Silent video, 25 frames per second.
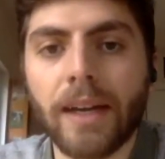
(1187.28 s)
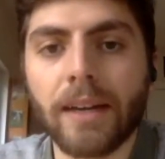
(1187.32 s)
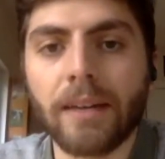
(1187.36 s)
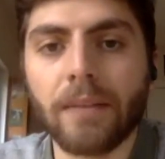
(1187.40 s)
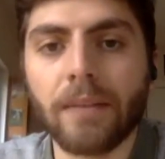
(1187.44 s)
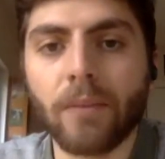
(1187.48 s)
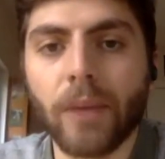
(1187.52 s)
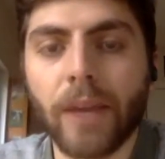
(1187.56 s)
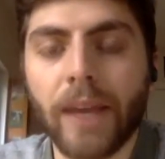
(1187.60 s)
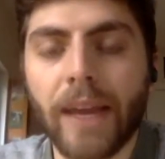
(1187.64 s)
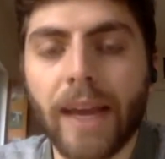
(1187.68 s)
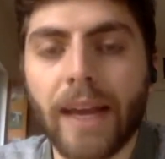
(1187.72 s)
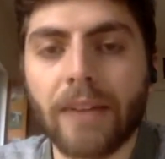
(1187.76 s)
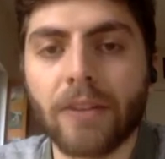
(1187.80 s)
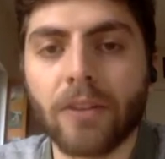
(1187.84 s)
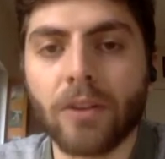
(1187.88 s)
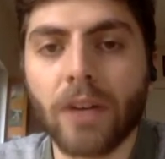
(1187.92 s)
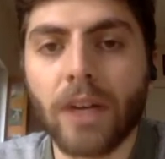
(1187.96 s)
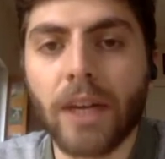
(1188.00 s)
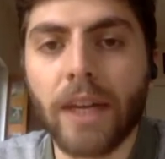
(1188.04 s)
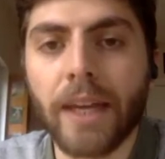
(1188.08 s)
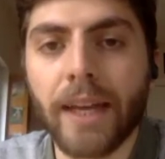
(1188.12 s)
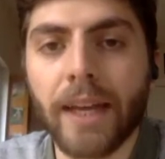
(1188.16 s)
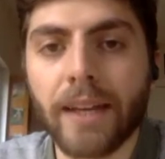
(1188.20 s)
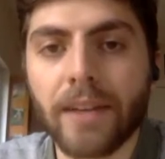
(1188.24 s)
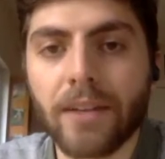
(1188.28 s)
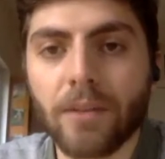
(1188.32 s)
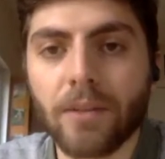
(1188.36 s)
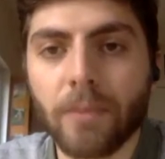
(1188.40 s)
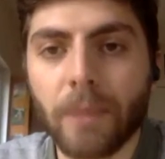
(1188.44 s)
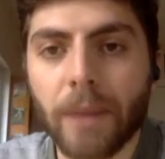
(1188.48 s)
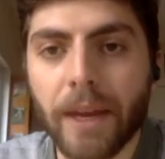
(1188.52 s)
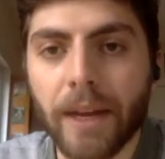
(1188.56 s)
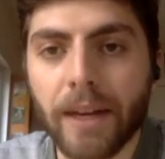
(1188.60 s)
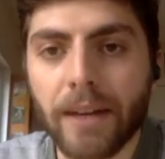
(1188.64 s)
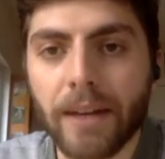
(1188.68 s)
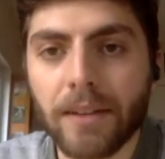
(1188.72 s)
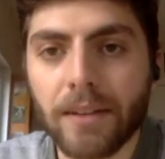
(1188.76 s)
we can't really
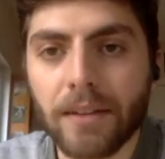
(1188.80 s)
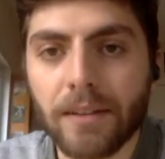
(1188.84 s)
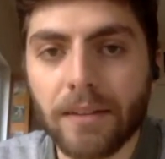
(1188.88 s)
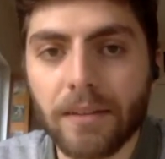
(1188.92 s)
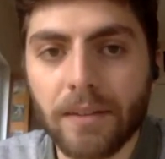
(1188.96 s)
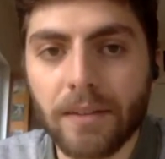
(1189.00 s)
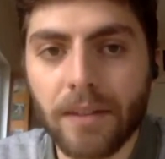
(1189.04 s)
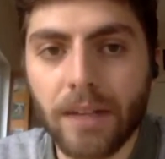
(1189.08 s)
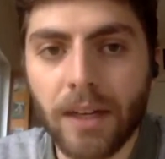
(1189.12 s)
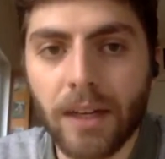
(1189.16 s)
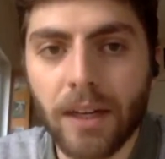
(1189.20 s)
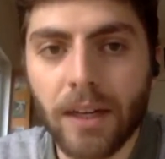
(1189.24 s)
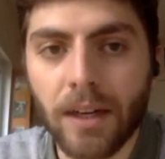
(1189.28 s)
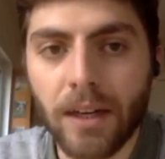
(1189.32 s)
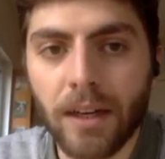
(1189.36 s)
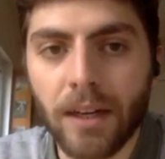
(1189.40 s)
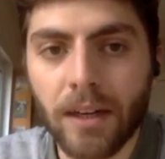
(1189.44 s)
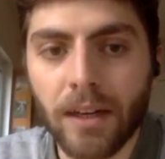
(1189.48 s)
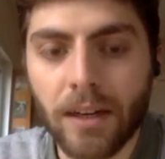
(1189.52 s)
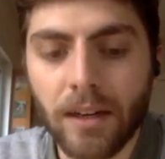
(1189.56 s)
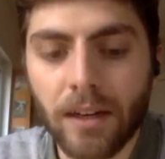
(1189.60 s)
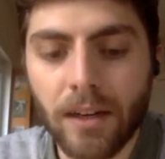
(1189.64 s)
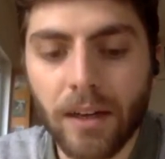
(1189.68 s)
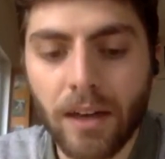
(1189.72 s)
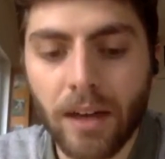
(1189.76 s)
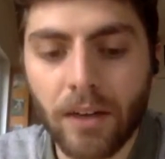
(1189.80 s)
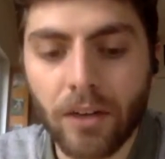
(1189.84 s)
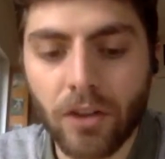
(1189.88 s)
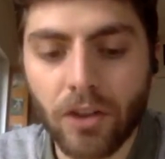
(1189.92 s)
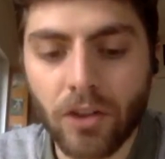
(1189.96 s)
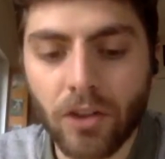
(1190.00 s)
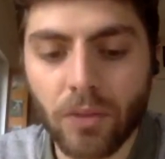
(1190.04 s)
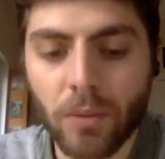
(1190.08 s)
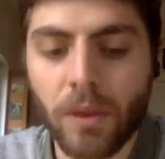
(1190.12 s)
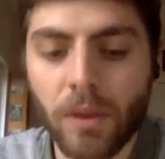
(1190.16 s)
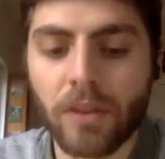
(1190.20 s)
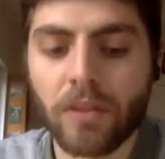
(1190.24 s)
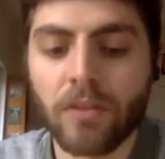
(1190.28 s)
expect
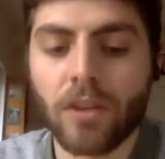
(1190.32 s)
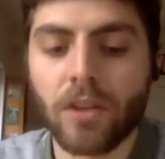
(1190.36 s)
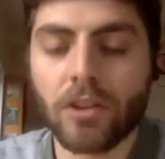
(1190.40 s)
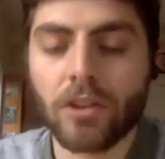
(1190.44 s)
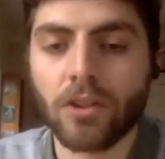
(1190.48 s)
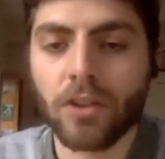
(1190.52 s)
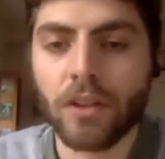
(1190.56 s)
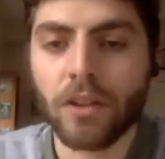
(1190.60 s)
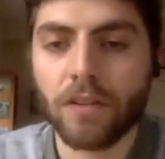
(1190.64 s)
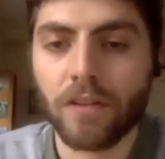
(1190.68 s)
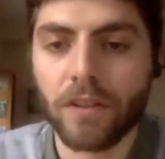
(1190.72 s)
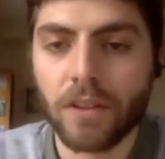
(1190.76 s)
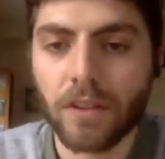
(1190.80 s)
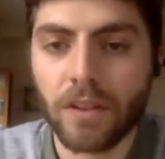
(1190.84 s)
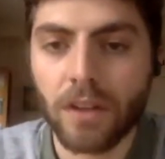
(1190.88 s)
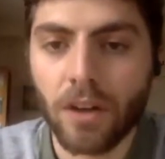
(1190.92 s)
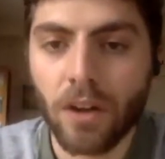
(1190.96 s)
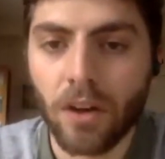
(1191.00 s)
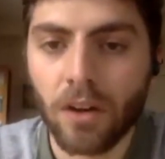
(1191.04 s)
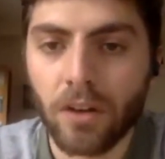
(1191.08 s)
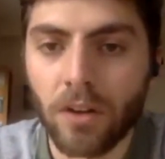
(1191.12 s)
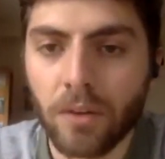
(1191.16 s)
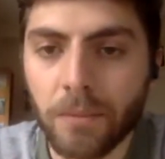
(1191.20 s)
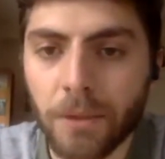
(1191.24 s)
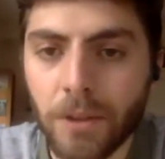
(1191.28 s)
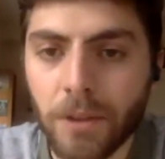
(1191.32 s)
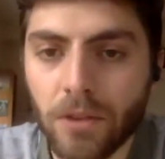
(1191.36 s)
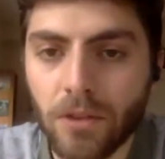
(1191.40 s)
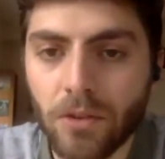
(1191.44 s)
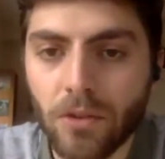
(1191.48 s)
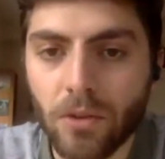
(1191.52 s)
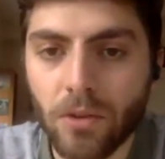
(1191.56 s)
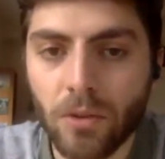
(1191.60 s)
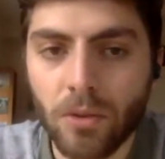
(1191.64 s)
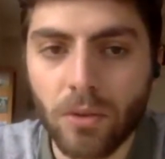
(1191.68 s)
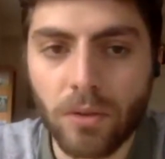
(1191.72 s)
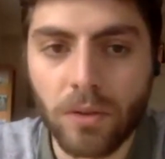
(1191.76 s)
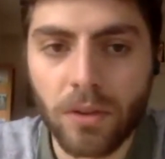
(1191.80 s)
countries with such different economies
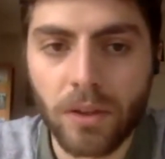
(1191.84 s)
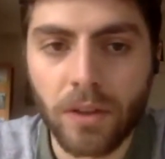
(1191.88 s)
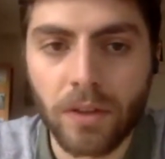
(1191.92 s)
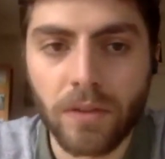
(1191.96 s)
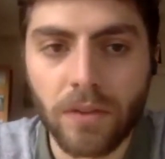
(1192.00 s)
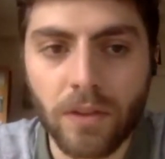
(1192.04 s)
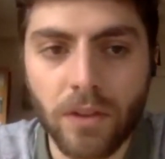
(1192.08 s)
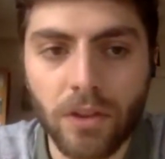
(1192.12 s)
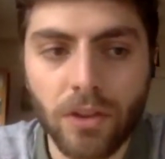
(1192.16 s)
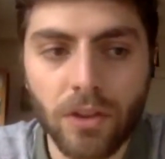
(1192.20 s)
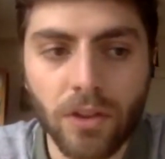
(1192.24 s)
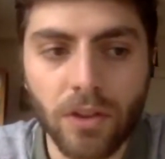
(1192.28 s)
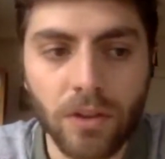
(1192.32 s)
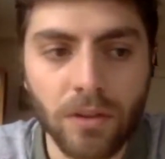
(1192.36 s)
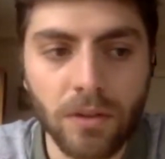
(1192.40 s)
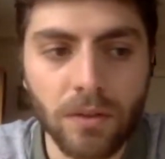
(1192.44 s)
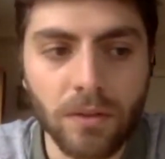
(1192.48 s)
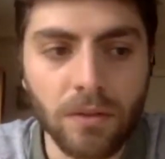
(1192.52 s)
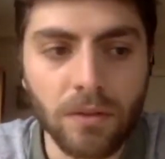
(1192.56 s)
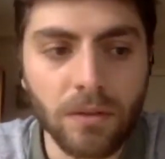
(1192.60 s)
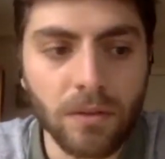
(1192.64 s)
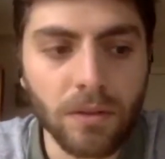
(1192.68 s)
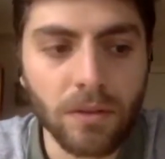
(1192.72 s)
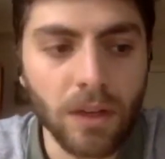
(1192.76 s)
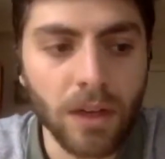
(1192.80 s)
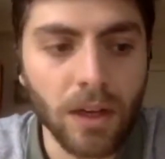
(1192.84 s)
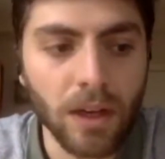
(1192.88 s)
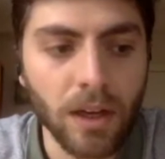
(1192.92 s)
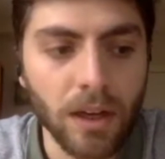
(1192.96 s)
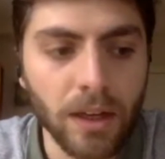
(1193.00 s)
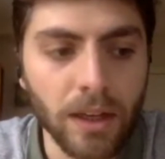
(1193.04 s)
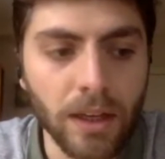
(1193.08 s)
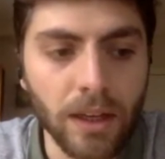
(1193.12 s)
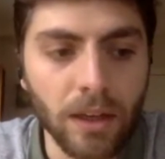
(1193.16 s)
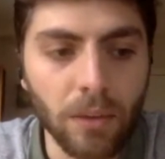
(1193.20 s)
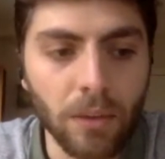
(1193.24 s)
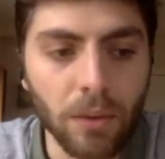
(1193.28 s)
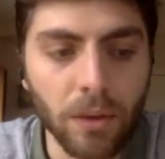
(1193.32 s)
to transition
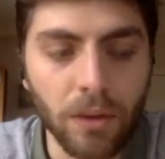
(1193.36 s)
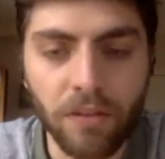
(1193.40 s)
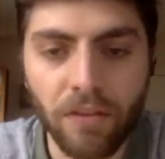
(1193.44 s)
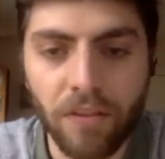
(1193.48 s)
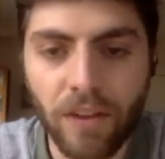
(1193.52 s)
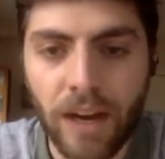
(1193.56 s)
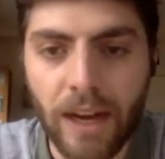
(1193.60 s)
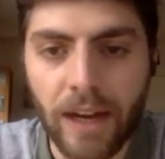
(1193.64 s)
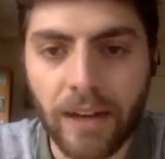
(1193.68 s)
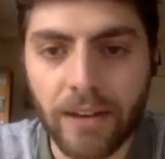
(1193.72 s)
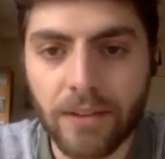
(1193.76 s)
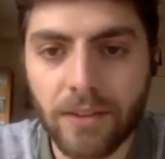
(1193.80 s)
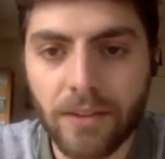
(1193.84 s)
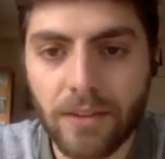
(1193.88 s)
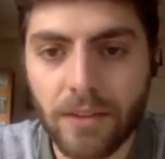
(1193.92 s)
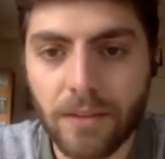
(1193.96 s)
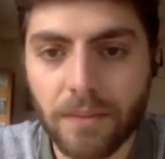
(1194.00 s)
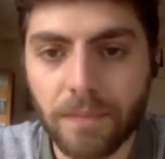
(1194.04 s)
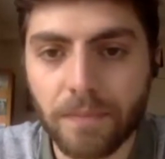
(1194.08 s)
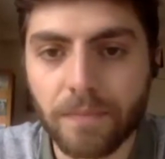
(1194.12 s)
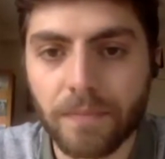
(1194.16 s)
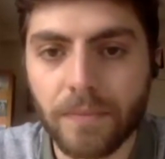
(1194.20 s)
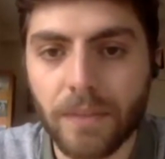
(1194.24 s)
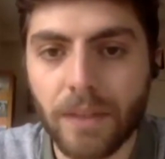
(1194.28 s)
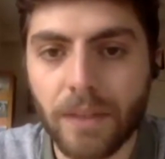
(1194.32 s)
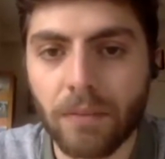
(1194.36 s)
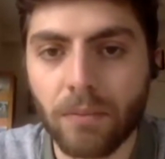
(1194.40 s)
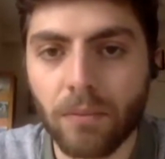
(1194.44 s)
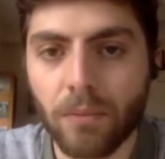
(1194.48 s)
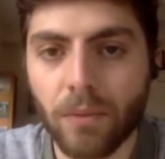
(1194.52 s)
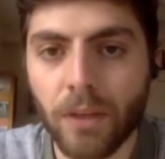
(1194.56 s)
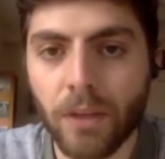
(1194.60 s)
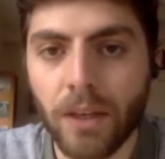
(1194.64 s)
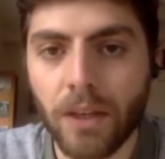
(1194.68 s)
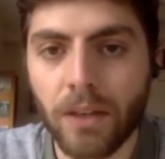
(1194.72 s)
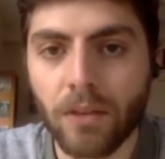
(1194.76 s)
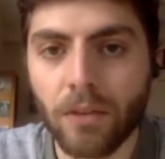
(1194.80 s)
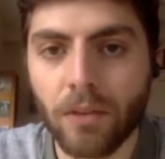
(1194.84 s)
equally fast, and
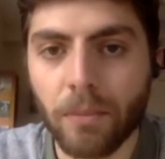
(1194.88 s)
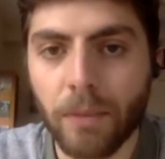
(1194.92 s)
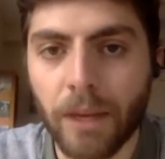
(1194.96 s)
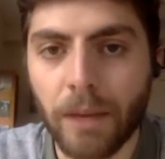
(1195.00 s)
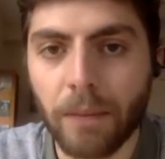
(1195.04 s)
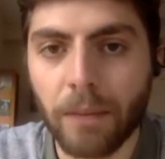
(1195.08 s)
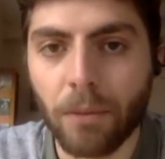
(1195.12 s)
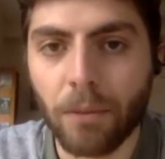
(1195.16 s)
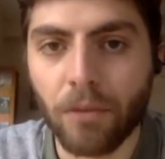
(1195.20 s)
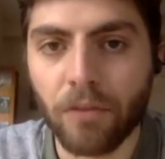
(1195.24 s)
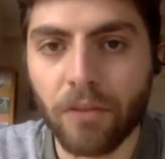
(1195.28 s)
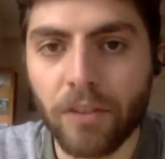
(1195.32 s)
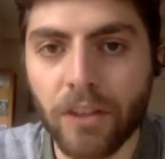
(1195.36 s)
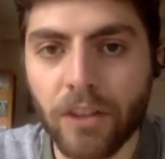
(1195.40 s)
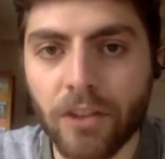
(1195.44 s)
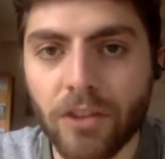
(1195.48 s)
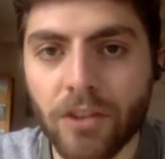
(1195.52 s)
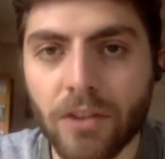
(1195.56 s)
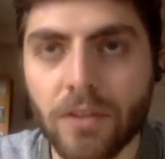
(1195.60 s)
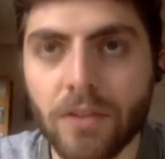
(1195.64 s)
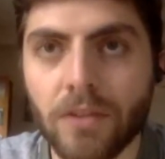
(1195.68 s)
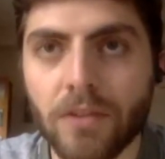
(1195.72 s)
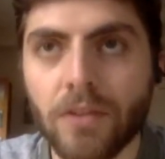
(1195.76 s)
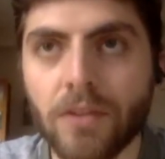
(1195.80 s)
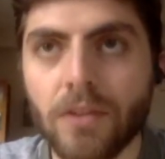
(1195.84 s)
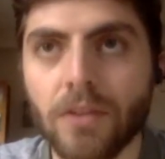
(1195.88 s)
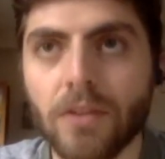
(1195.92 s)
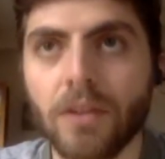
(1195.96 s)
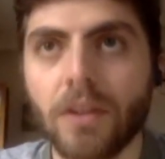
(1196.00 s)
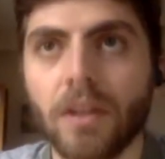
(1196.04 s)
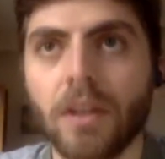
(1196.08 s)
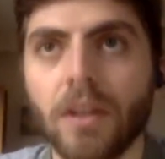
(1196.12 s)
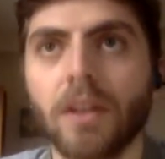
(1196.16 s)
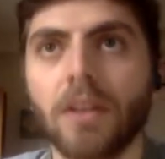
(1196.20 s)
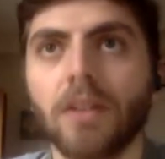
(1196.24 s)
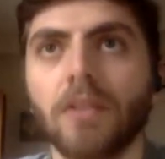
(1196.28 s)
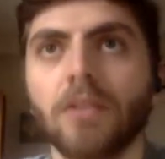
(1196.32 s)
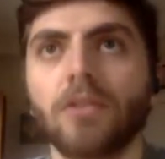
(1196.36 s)
we need to make provisions
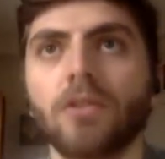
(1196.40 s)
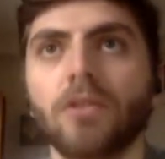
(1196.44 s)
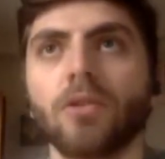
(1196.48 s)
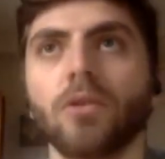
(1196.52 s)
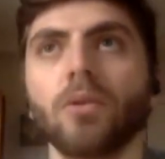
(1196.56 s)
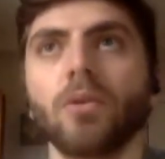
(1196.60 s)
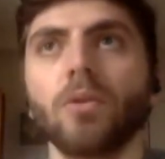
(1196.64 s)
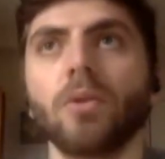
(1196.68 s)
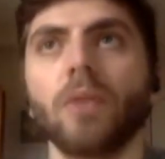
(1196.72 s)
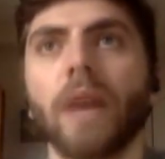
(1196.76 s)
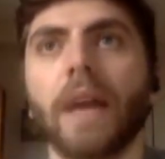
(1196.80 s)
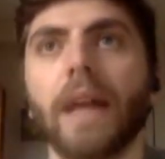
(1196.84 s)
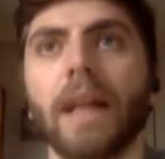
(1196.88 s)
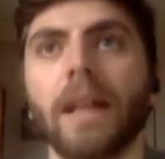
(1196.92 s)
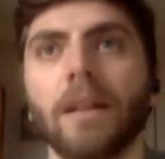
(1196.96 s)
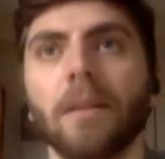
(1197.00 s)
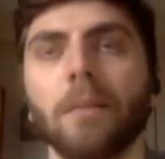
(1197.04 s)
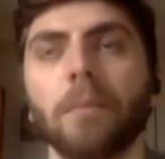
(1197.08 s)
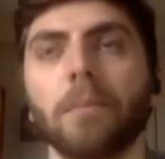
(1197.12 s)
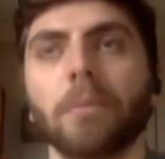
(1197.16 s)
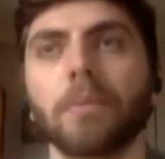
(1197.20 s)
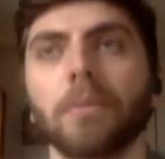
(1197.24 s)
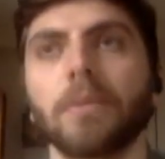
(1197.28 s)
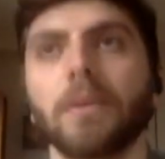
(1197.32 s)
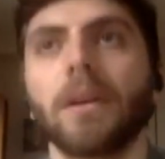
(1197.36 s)
to help